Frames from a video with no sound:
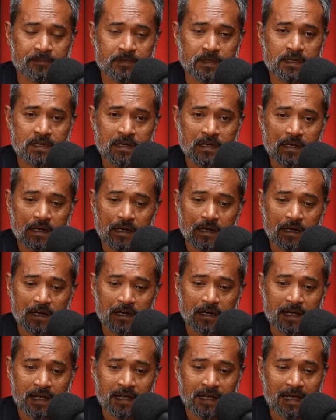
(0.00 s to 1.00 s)

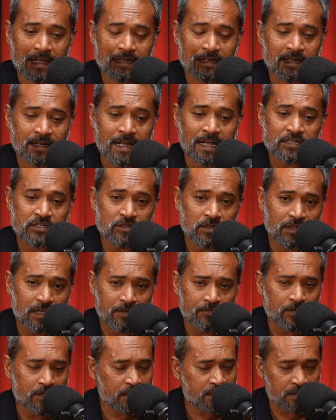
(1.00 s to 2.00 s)
at a national level,
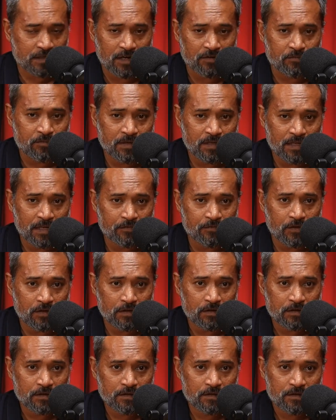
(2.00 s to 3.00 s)
at the government level,
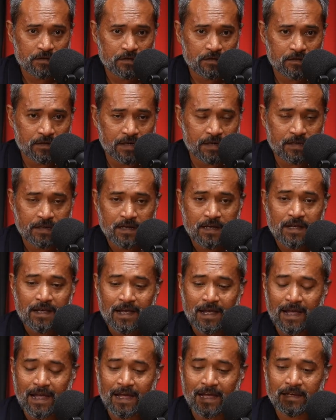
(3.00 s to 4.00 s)
right,
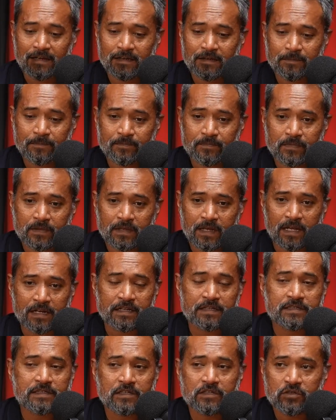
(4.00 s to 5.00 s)
at an
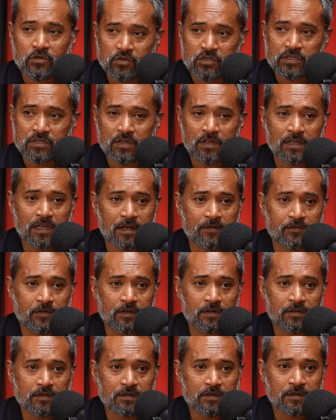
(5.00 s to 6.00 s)
institutional level,
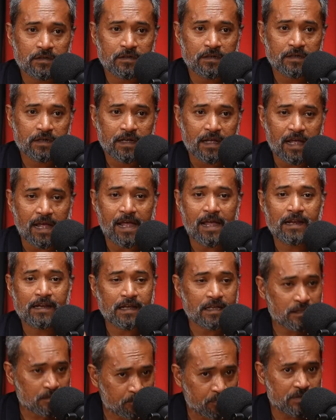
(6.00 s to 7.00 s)
and at the
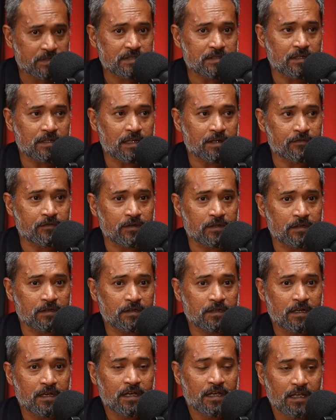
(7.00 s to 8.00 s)
personal level.
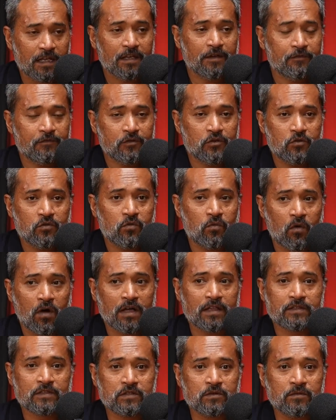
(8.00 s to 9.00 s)
If you want
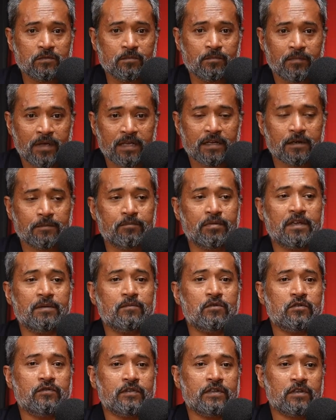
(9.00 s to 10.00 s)
to make a big
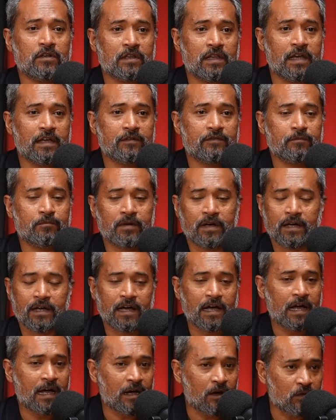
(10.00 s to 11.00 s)
move in your life, buy a
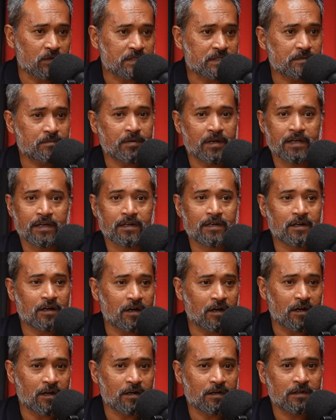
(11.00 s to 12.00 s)
house, buy a
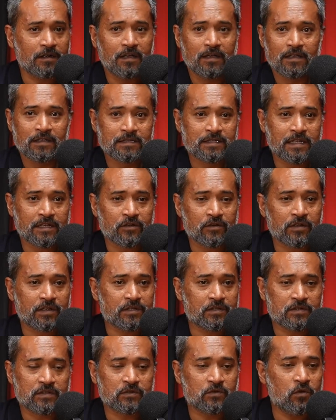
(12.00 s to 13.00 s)
car, send your kid to
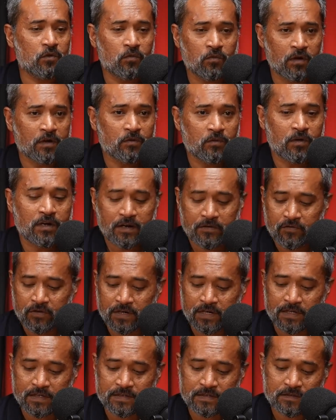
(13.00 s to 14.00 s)
school, whatever it
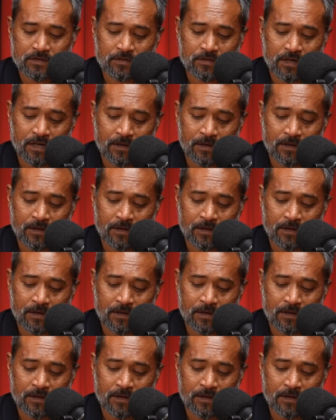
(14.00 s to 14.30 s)
is, right,